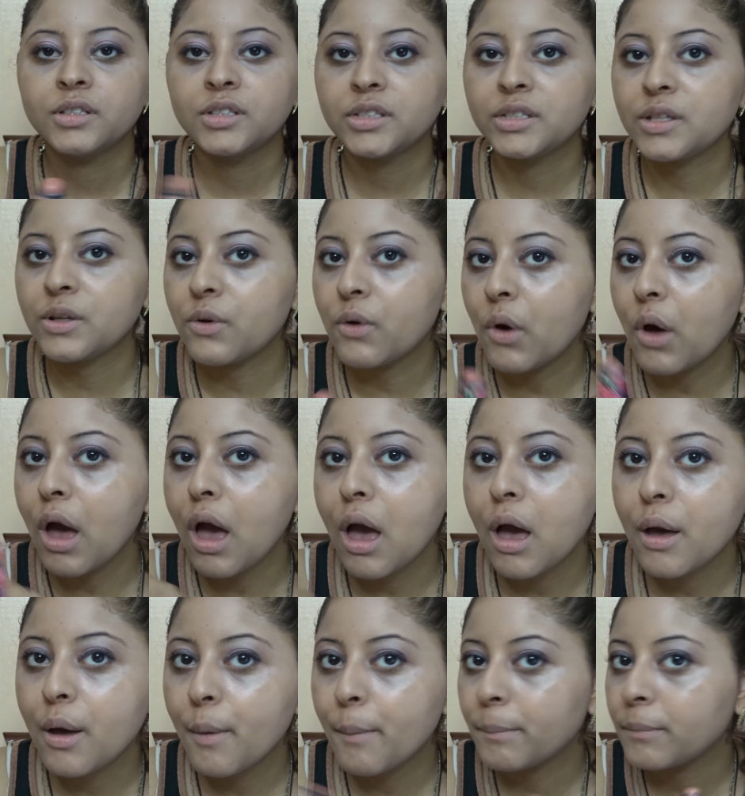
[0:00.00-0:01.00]
So
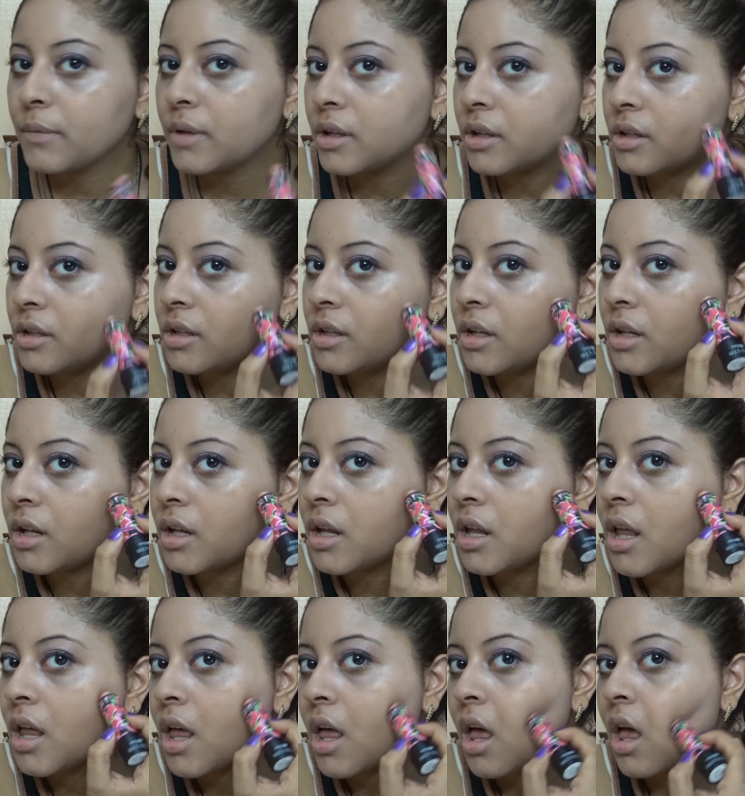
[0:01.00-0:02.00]
I'm gonna
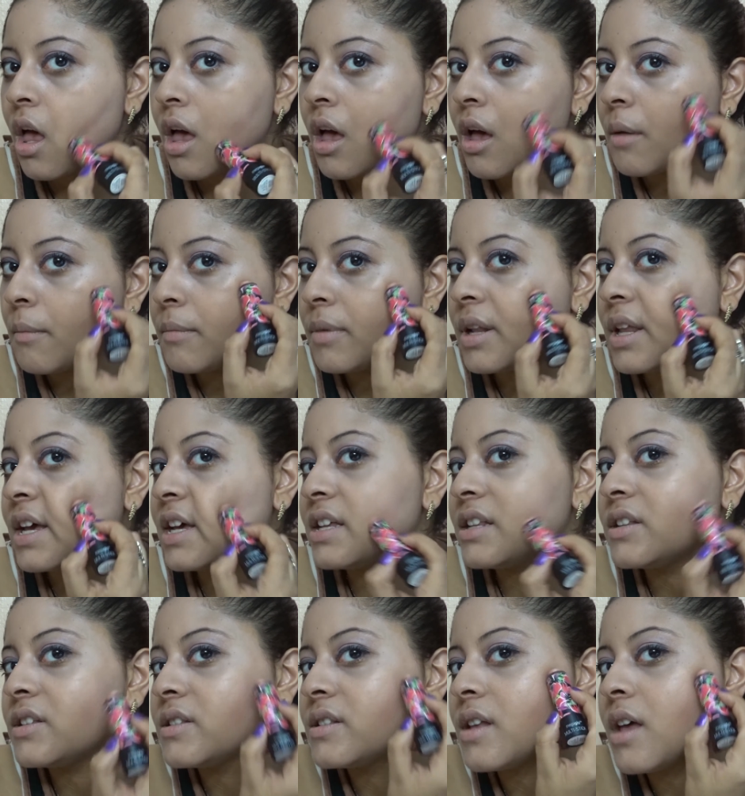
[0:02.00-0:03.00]
apply
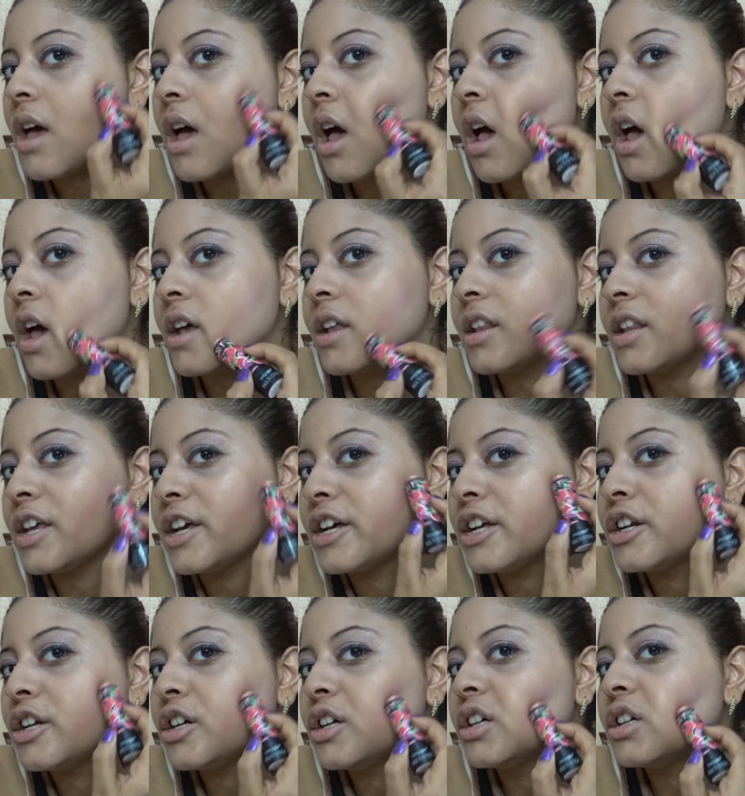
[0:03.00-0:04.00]
this
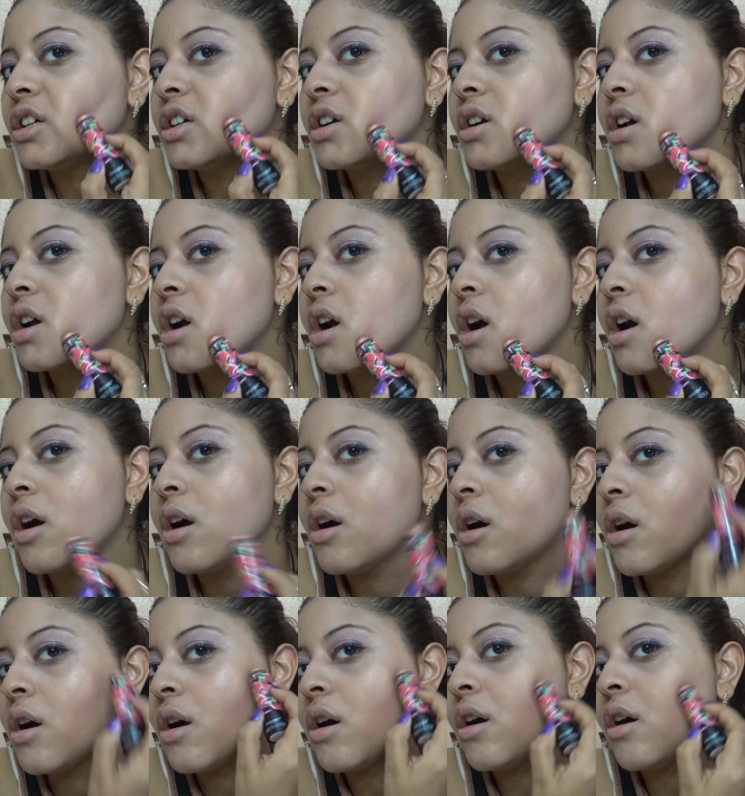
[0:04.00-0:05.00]
highlighter
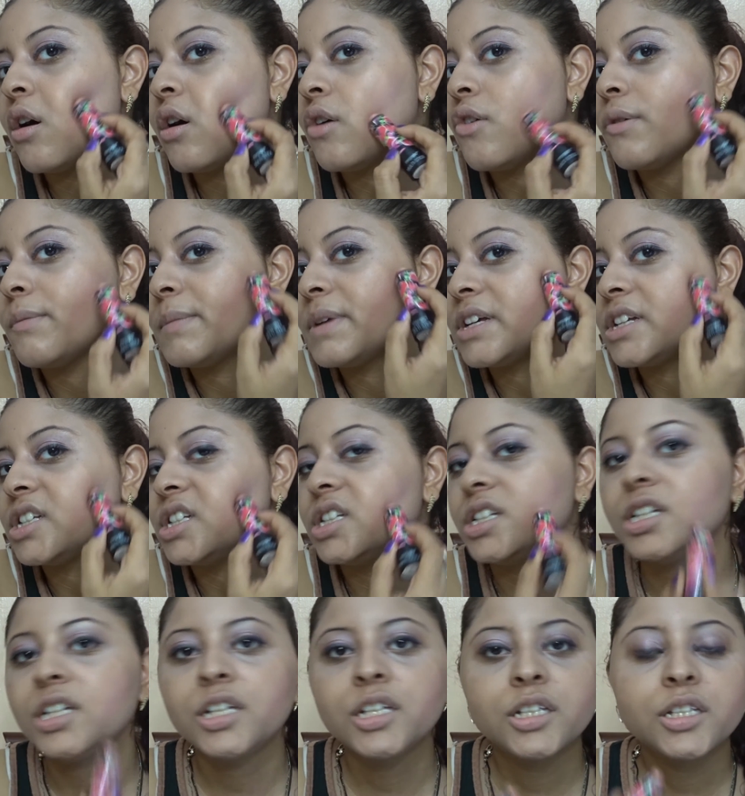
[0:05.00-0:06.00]
on my
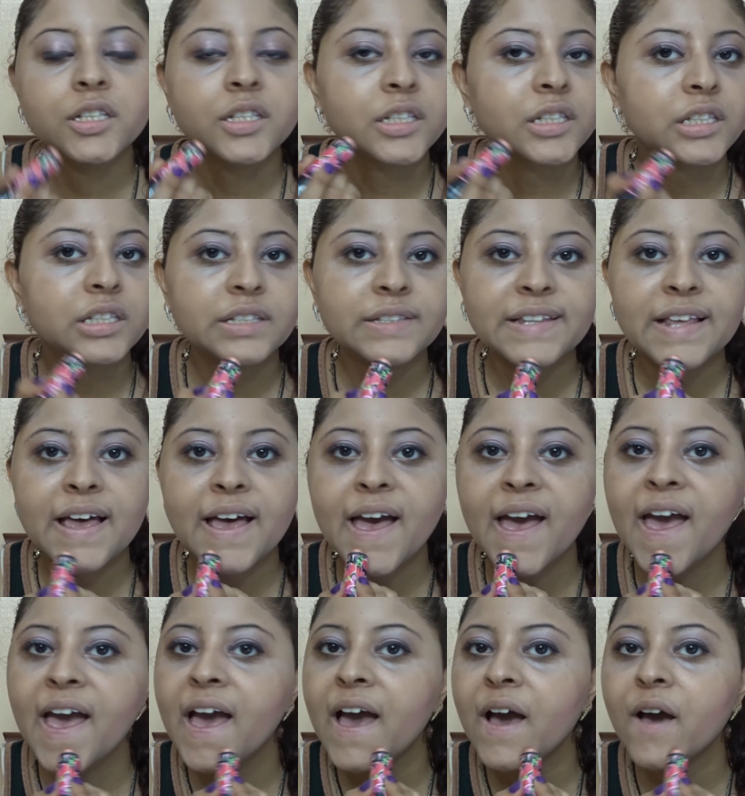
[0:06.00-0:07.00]
cheeks,
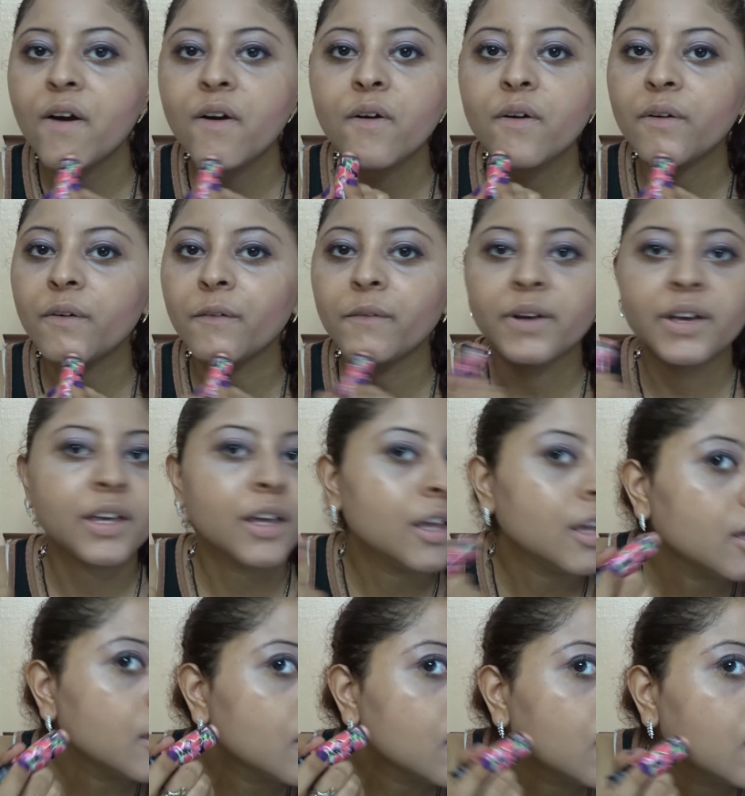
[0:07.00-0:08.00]
over
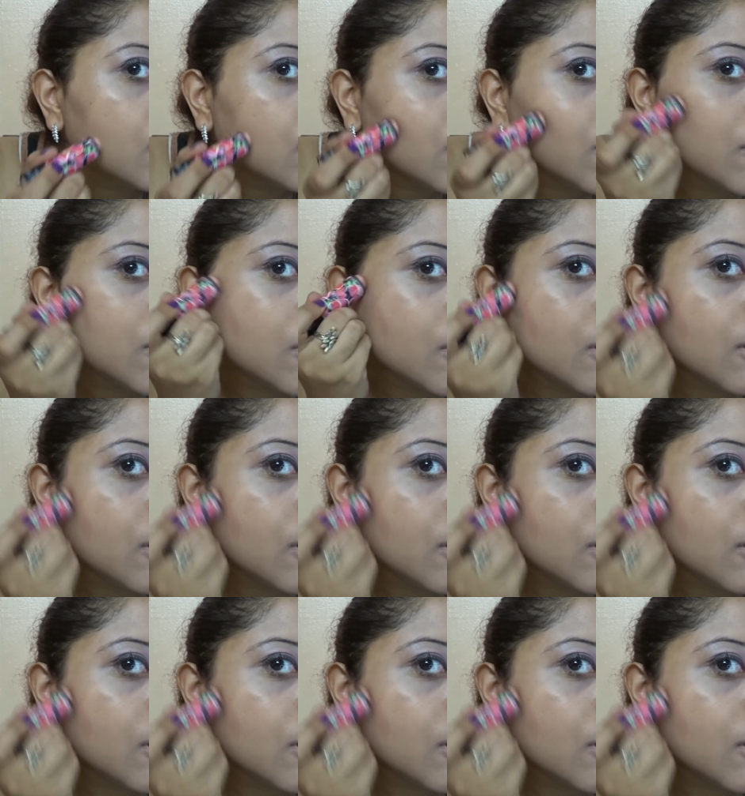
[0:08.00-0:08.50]
here,